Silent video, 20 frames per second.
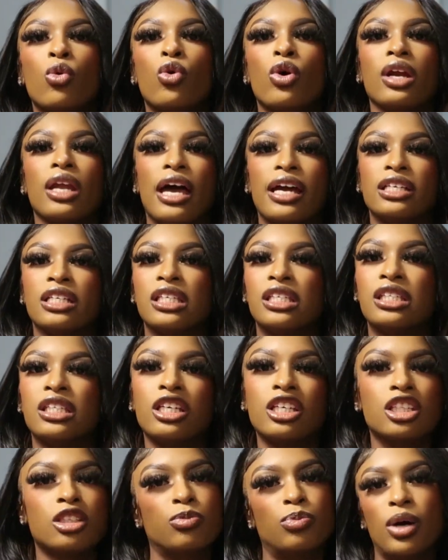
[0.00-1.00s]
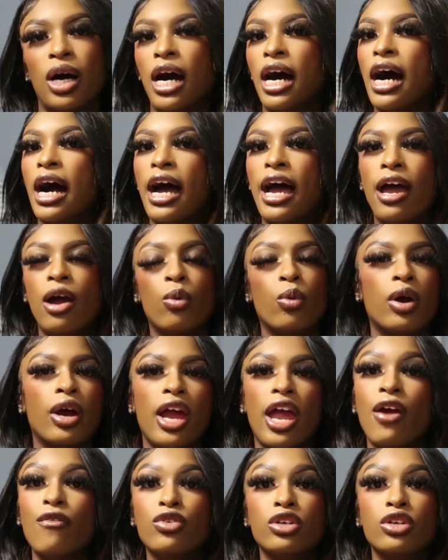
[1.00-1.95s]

or like the sit spot where